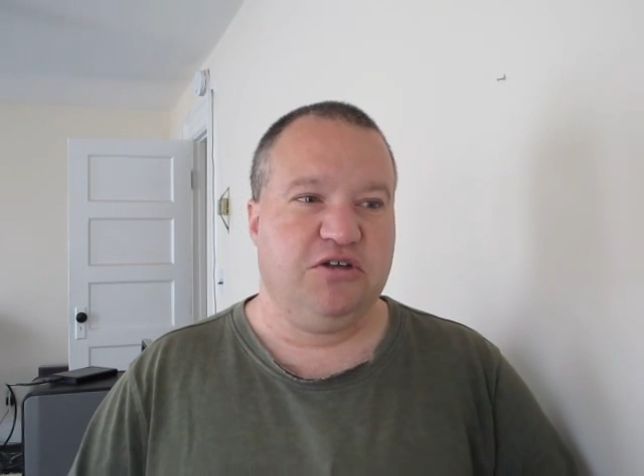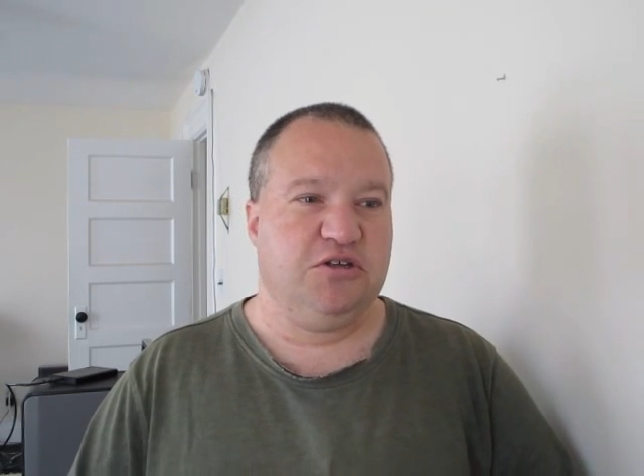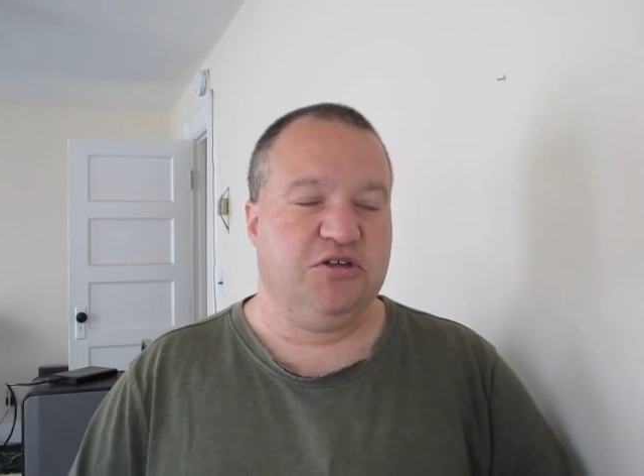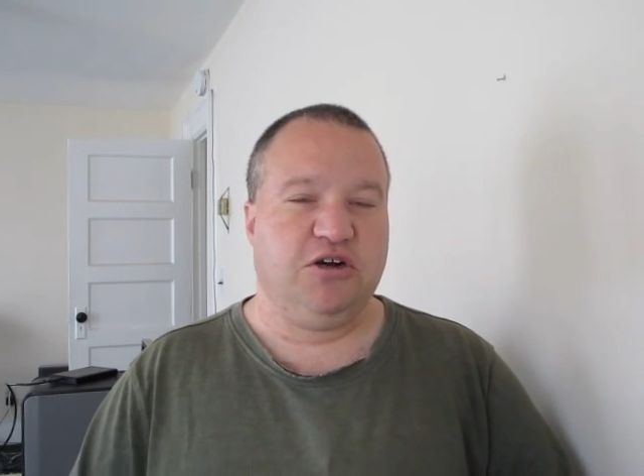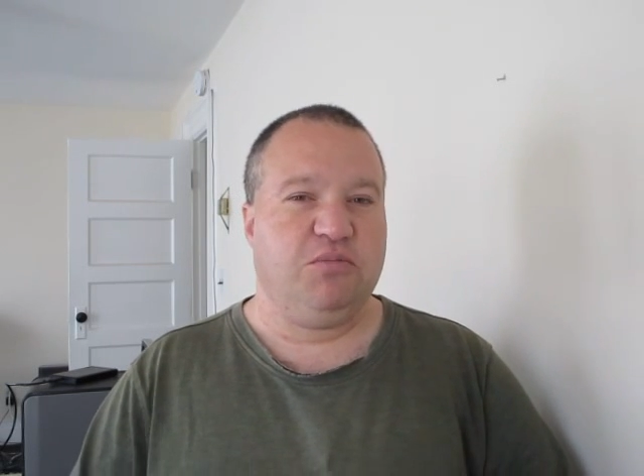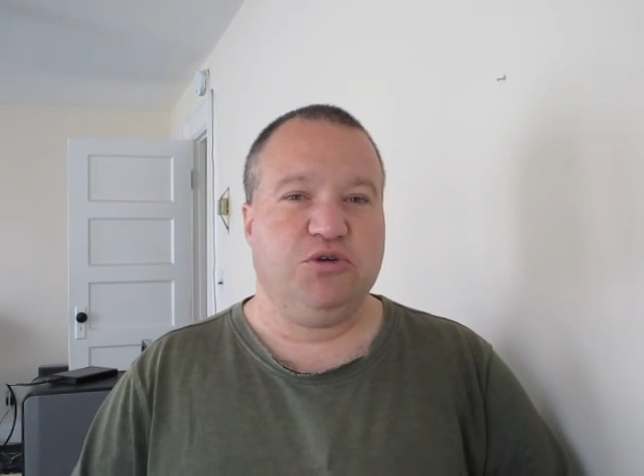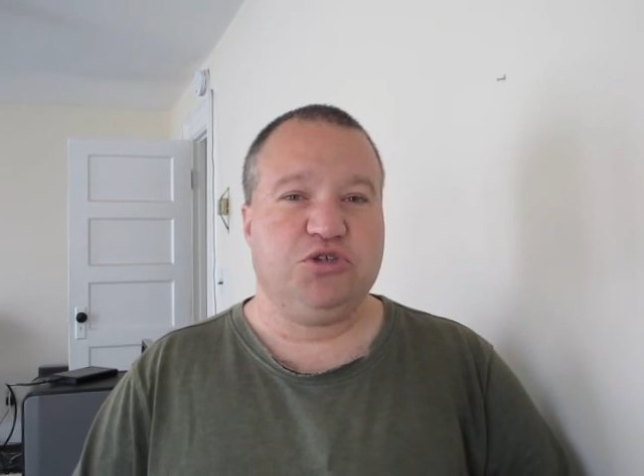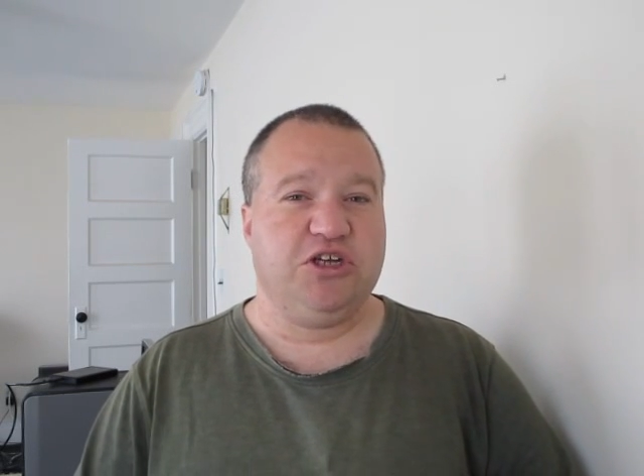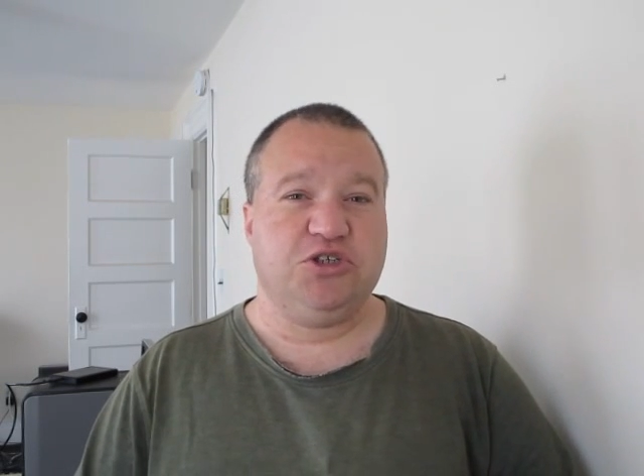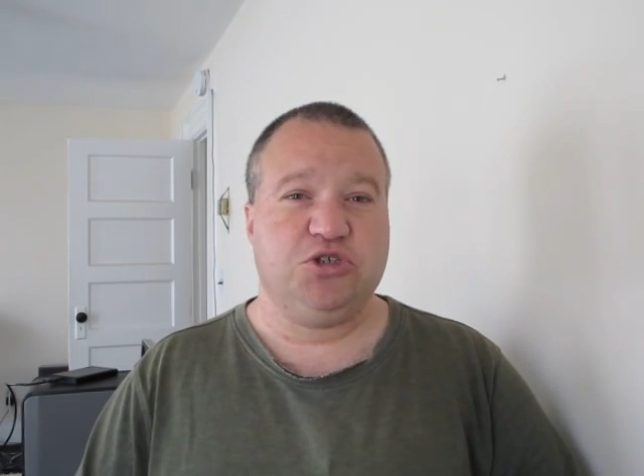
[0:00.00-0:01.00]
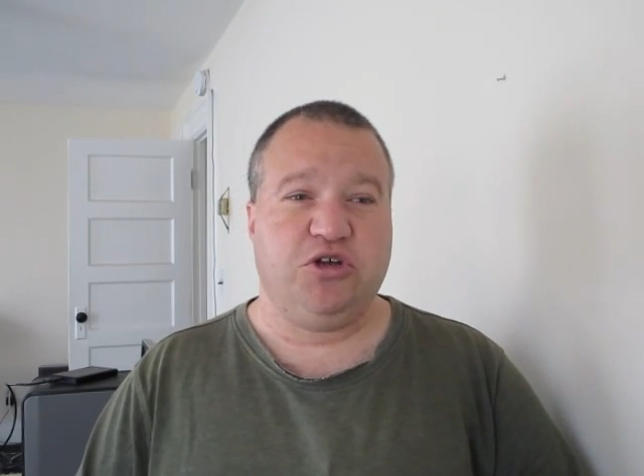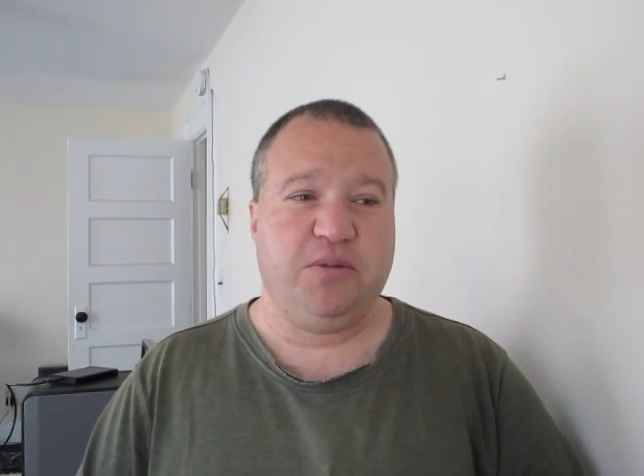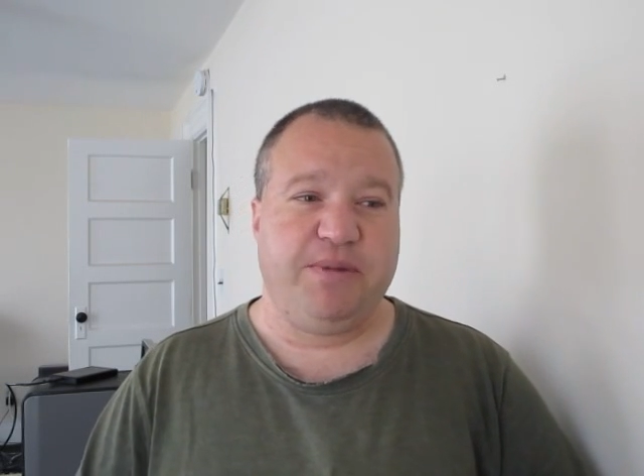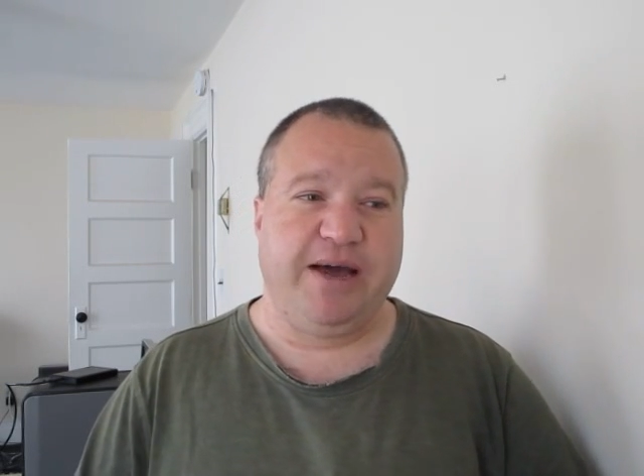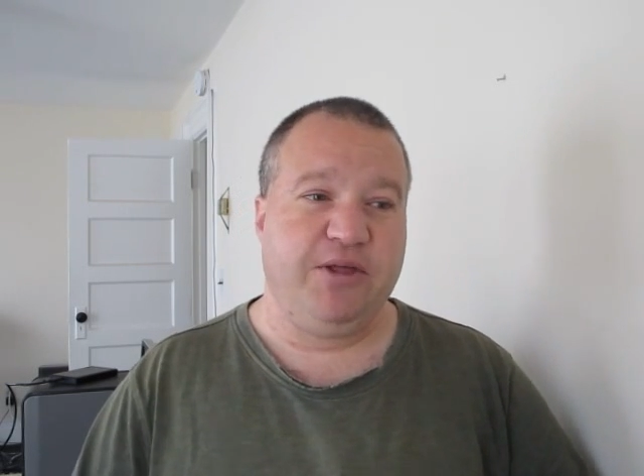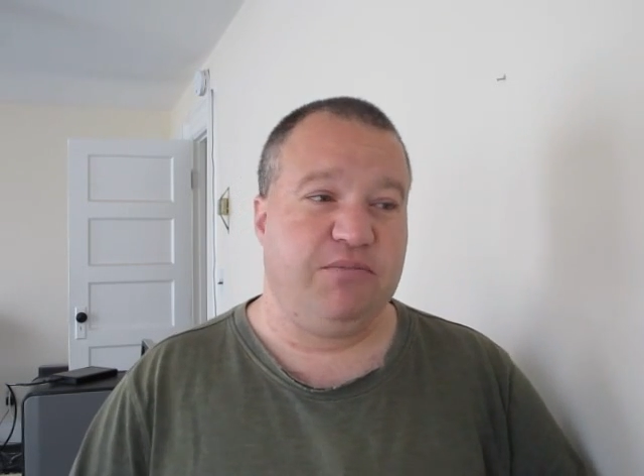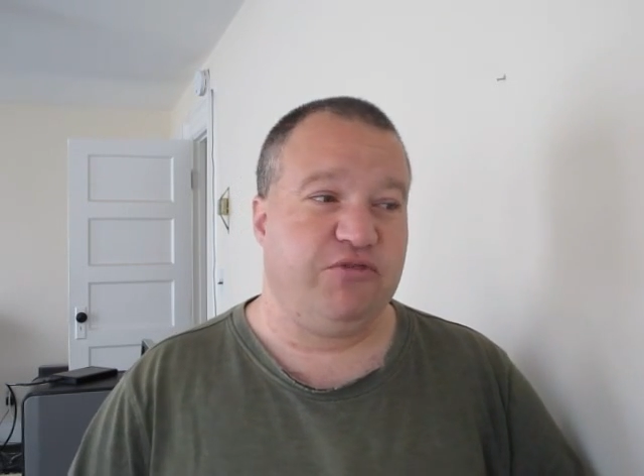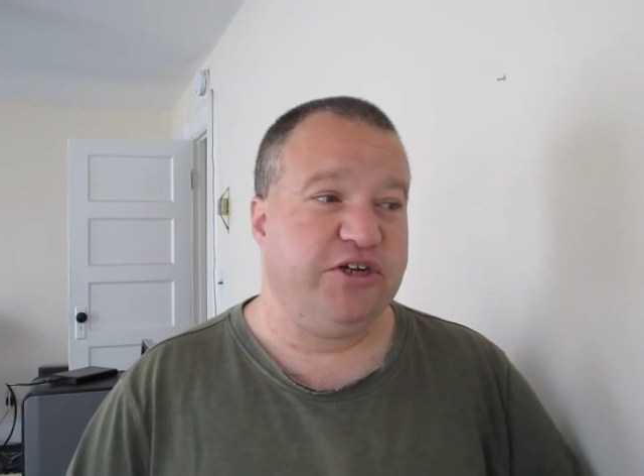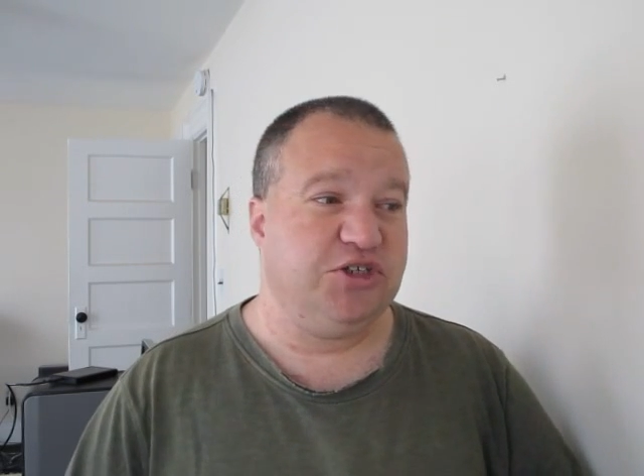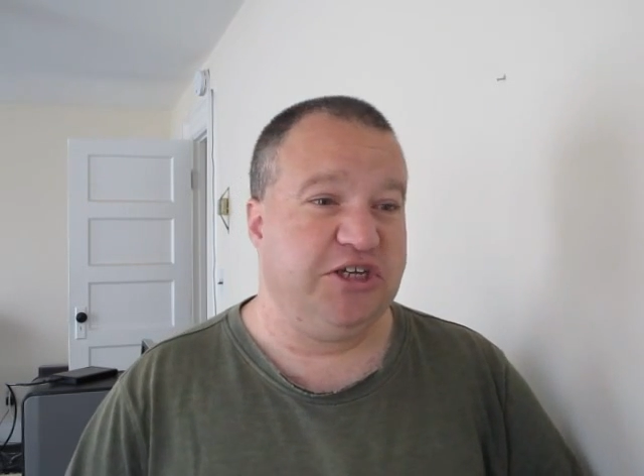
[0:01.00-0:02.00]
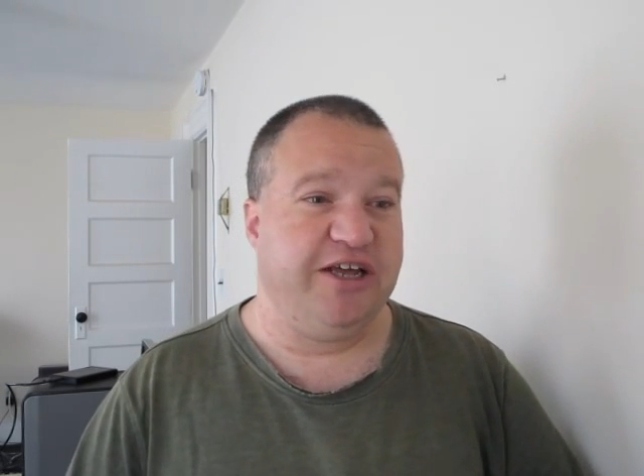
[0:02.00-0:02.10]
Most stations along the Babylon branch